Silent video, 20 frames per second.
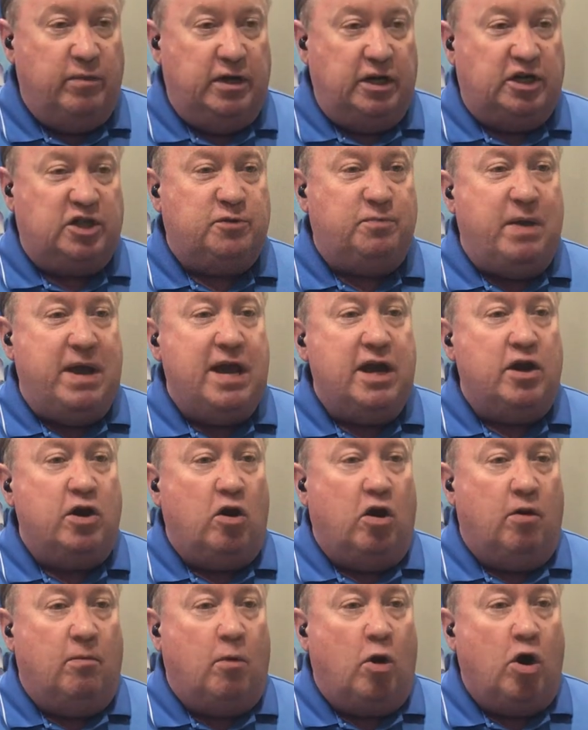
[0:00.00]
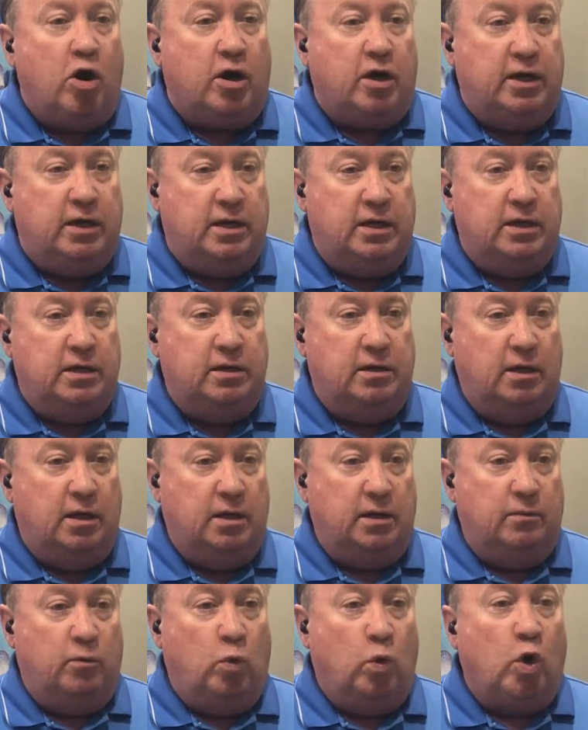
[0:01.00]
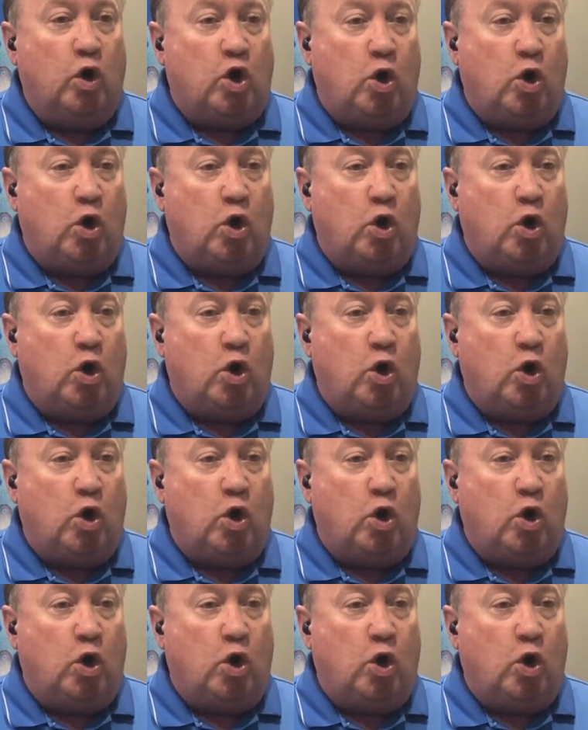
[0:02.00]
but expand our market in work